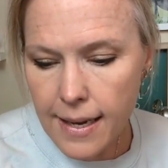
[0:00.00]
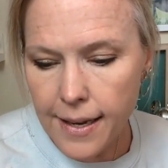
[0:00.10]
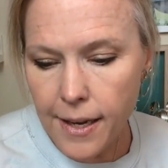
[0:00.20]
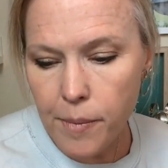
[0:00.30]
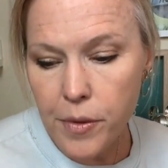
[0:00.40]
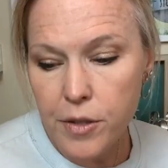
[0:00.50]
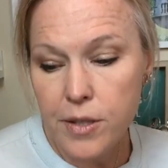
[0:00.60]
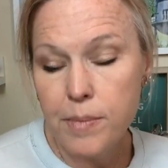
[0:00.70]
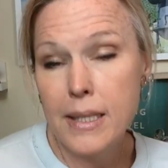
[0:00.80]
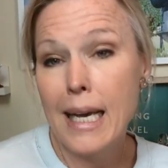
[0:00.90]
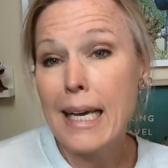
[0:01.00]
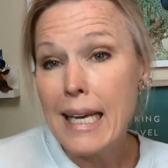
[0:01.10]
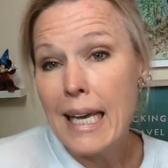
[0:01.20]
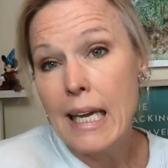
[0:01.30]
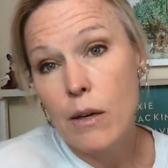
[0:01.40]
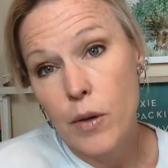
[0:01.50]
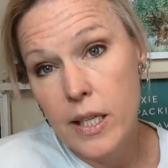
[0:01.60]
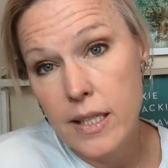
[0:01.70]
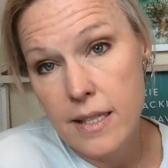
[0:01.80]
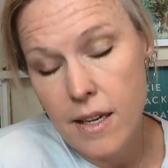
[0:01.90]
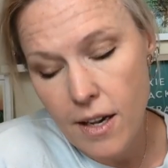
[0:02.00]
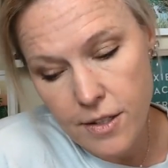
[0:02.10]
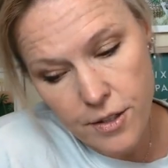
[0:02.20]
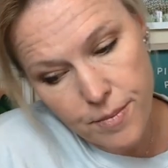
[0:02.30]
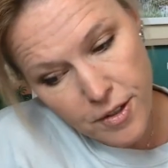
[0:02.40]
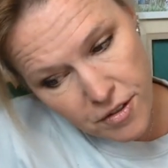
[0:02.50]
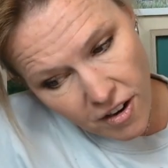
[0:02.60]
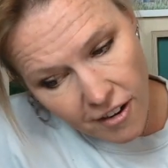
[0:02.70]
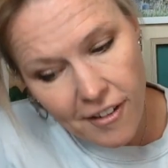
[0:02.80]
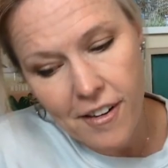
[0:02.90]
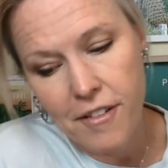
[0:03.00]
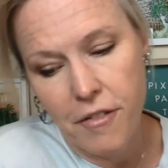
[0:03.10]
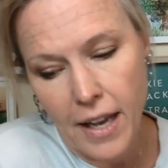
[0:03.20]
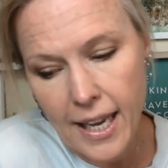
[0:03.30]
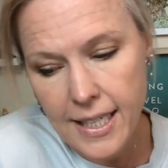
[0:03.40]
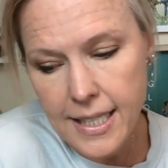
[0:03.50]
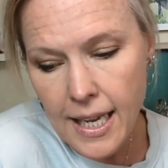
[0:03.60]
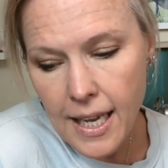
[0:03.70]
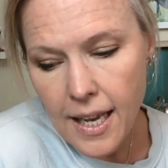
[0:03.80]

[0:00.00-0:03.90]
There's some secondhand Run Disney costumes. Those are harder to find.